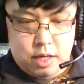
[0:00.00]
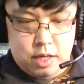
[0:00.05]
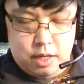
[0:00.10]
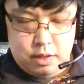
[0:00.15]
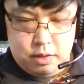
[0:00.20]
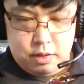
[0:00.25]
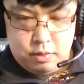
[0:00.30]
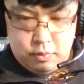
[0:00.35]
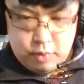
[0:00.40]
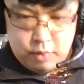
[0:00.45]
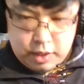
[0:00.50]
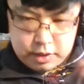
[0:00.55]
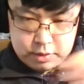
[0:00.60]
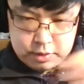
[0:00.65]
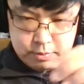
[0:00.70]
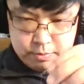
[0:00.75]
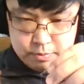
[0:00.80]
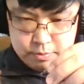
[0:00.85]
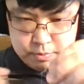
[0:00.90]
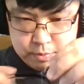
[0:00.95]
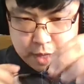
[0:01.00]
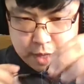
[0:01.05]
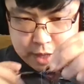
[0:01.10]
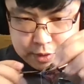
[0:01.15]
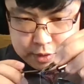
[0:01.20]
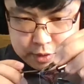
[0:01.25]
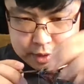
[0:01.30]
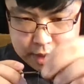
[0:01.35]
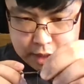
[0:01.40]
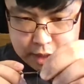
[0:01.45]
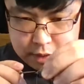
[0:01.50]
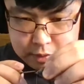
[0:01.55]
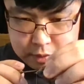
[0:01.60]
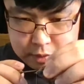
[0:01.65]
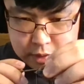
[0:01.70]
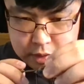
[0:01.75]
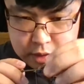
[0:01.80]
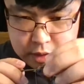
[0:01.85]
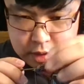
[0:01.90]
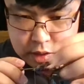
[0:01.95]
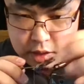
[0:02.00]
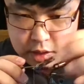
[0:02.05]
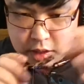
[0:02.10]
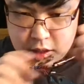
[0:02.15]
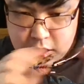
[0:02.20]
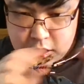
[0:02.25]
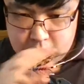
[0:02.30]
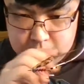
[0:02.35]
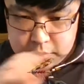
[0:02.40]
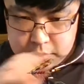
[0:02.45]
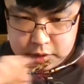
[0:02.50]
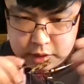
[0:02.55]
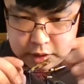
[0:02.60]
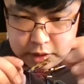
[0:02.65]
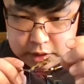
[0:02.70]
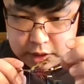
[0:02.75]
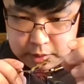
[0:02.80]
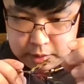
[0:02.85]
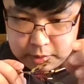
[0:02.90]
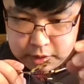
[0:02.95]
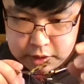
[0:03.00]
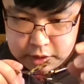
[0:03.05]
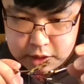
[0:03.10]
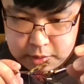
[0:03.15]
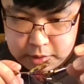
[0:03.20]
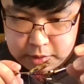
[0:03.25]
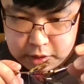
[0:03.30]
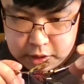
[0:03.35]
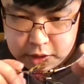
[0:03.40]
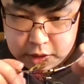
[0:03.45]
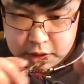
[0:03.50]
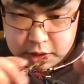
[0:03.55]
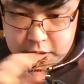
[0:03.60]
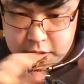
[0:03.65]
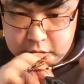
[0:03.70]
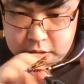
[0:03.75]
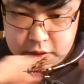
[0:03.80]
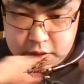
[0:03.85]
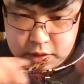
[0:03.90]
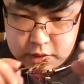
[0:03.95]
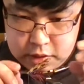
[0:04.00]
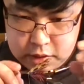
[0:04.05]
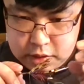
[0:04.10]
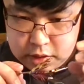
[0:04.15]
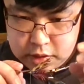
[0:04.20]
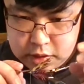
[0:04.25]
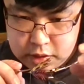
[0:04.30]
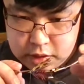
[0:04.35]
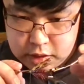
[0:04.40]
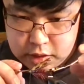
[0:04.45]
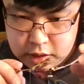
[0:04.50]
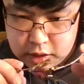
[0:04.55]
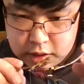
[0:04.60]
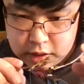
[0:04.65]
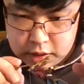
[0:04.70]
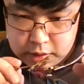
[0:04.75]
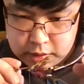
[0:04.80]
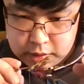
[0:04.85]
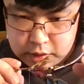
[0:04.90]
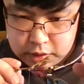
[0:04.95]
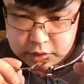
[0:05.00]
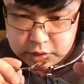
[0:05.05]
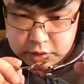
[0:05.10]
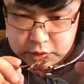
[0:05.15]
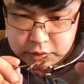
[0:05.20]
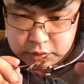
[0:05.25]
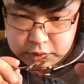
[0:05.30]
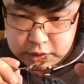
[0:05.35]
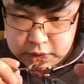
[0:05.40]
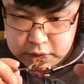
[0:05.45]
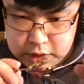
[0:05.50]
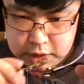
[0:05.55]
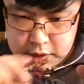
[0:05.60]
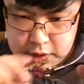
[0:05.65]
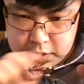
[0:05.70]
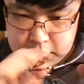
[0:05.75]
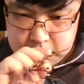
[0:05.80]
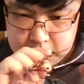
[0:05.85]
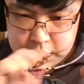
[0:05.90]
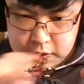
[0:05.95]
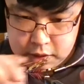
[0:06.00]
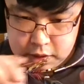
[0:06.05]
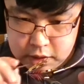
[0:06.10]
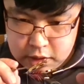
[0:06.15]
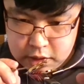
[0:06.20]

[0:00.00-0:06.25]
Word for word: now that the wing's bound down, I'm just going to take my dubbing needle and I'm going to tease